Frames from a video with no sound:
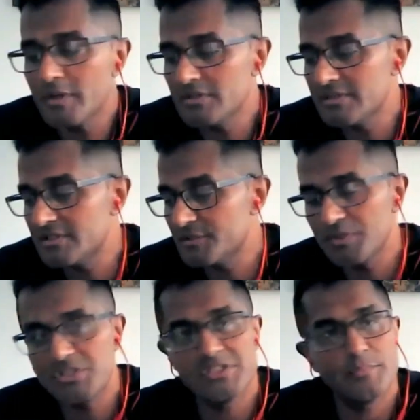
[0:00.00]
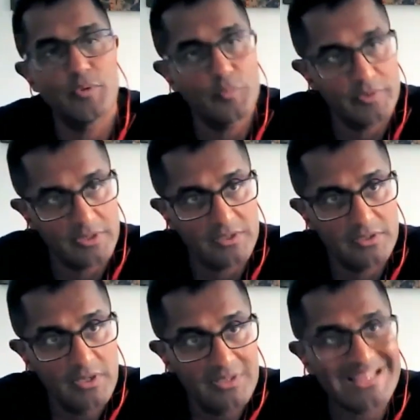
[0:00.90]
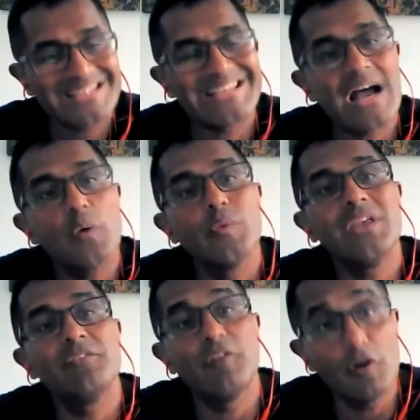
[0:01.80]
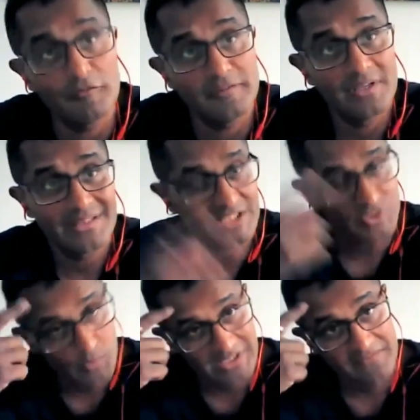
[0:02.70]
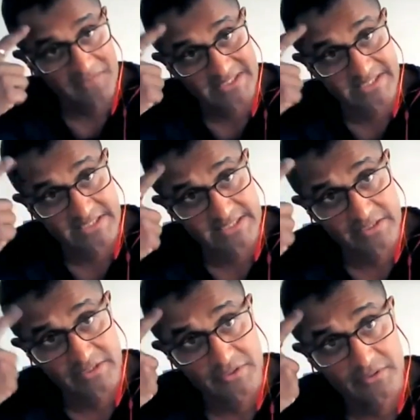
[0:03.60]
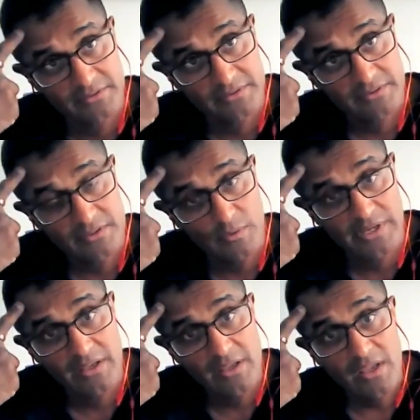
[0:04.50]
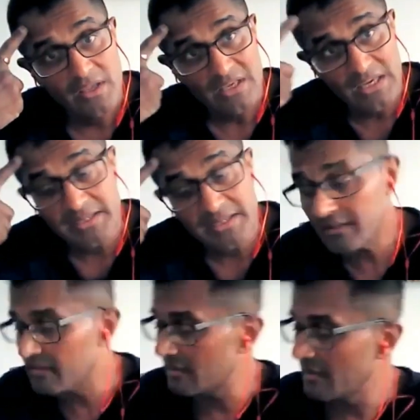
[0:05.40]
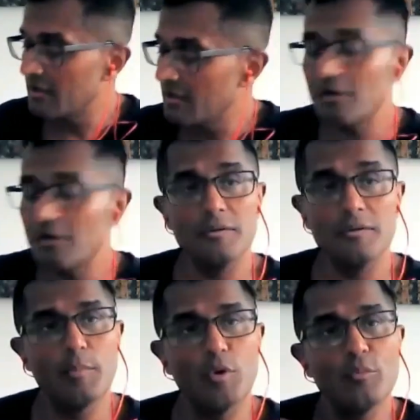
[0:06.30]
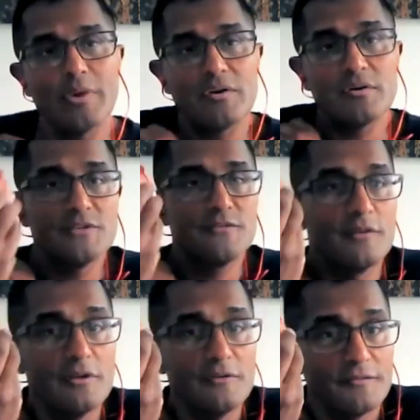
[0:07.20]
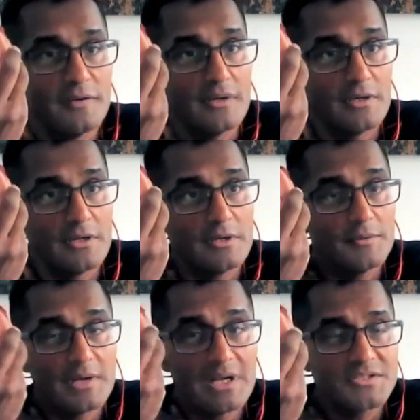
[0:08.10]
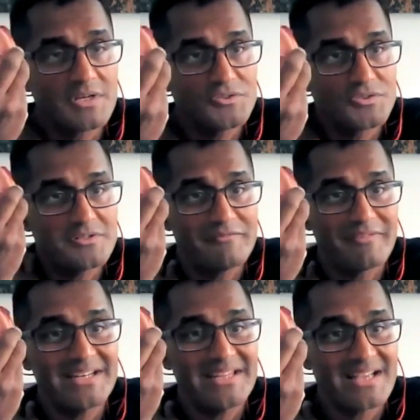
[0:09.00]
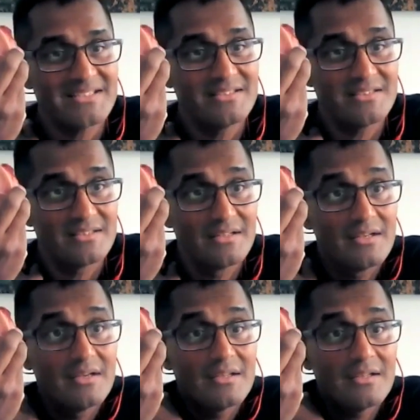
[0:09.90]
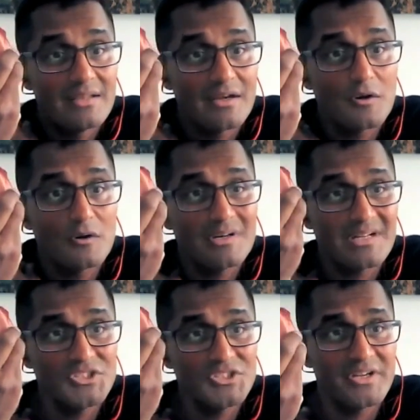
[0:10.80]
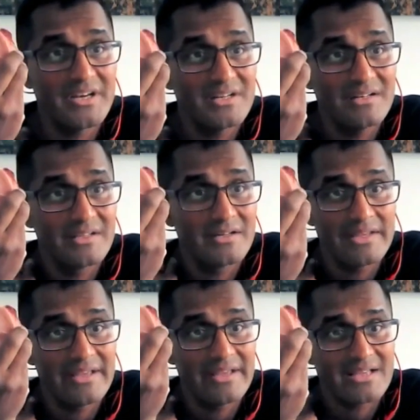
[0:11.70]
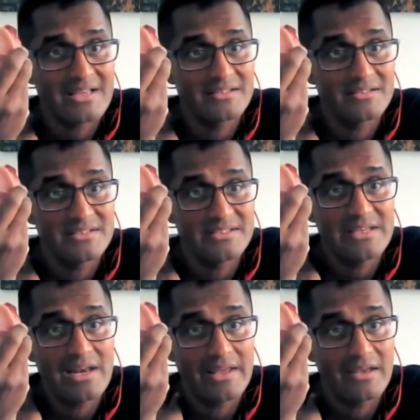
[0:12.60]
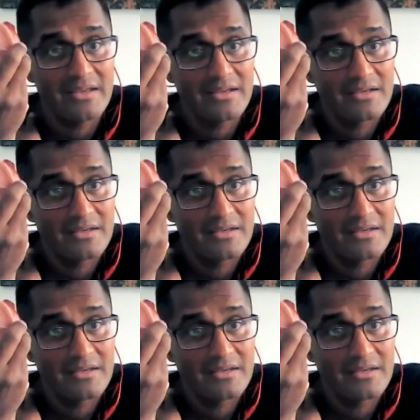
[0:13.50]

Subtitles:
not, because it's species appropriate. That's how we evolved. That's what gave us this here. Okay. Yes. Eating, the bone marrow is full of unsaturated fatty acids. They're called conjugated linoleic acid, CLA.